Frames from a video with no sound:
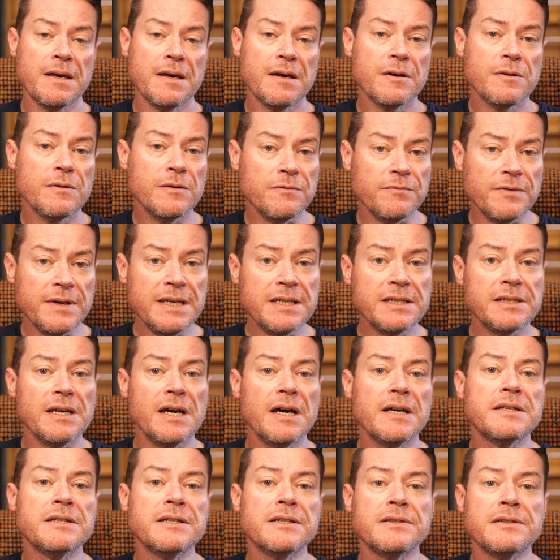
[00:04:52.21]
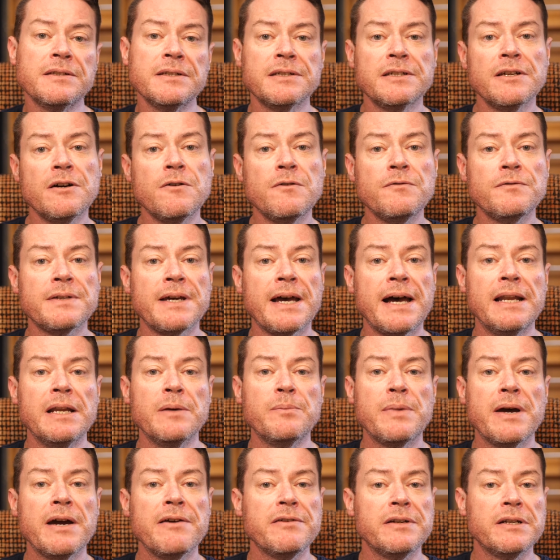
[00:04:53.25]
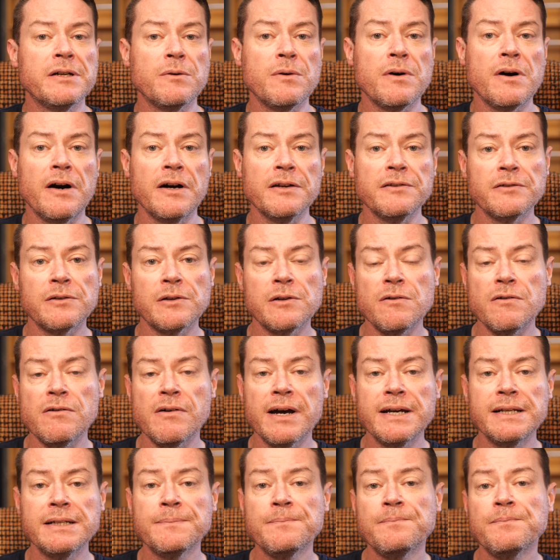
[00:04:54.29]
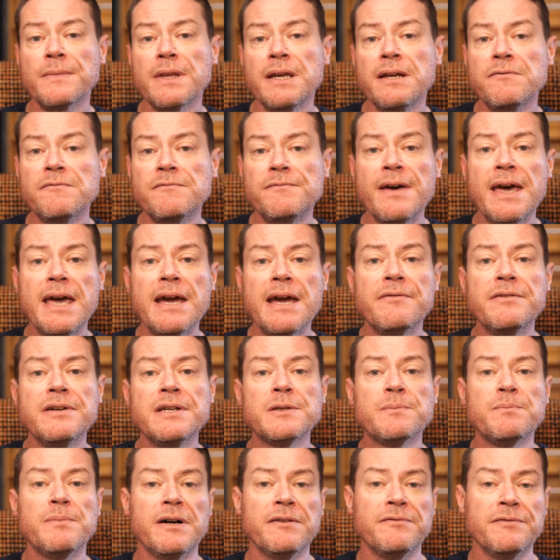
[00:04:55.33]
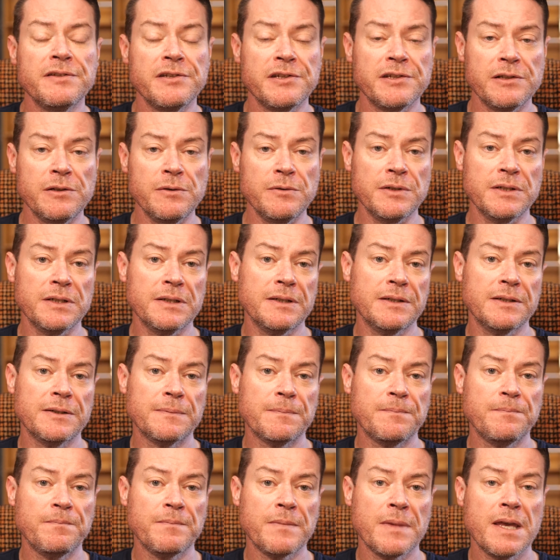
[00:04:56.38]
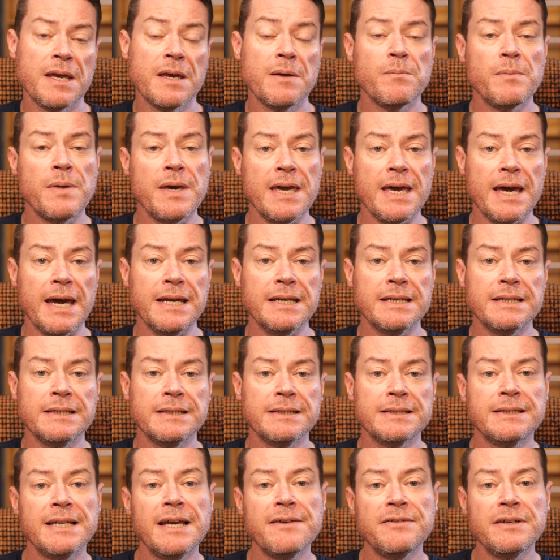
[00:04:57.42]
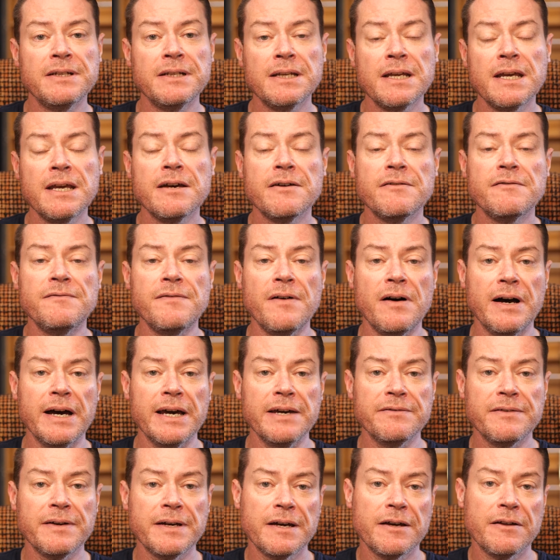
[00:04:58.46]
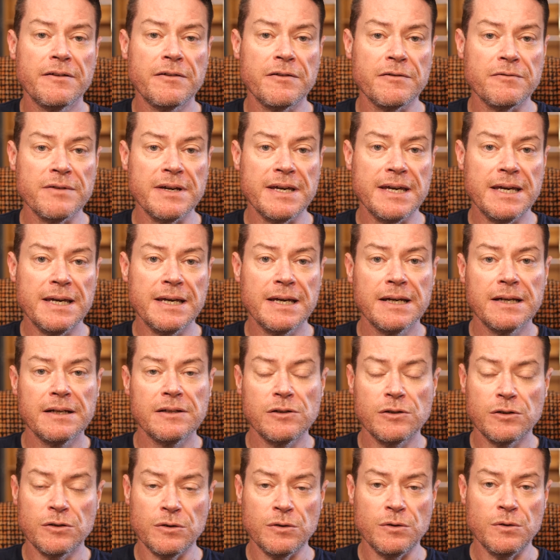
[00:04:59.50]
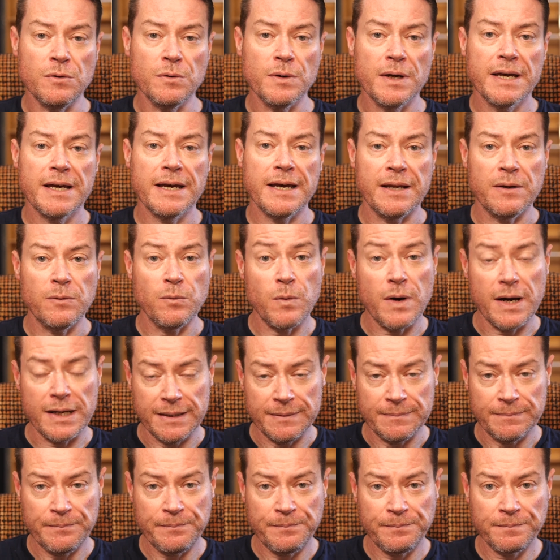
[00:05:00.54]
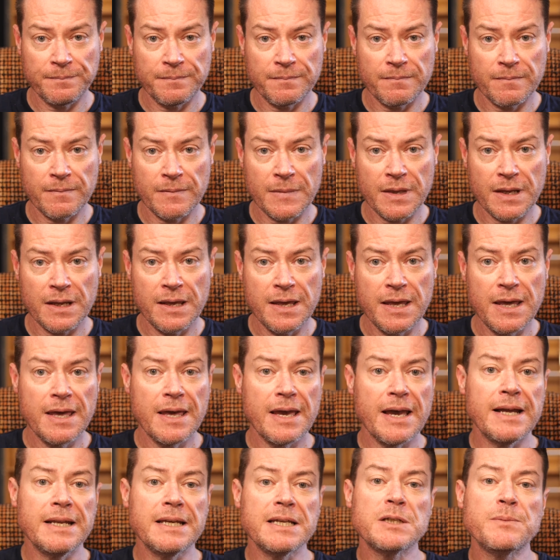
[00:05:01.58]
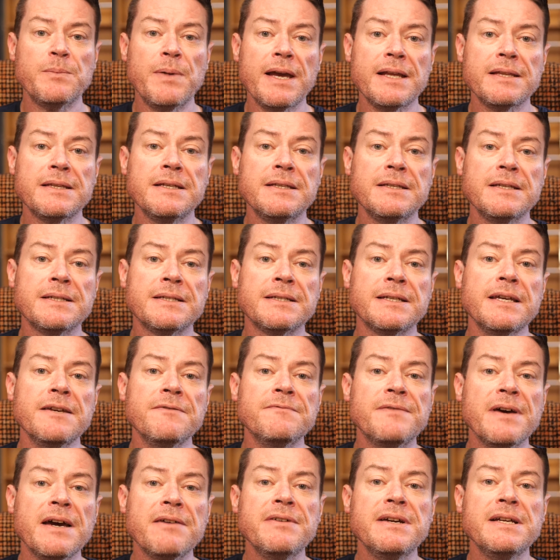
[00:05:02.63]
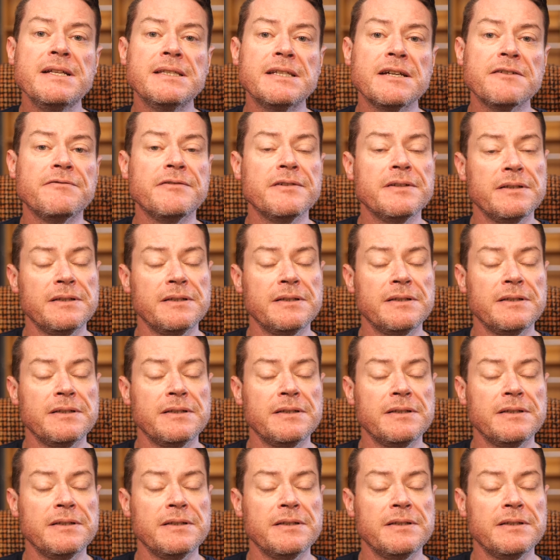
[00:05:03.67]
The researchers dissolved haloperidol hydrochloride in various buffered solutions. pH is 7, 5, 3, 2 and 1, and expected to see very different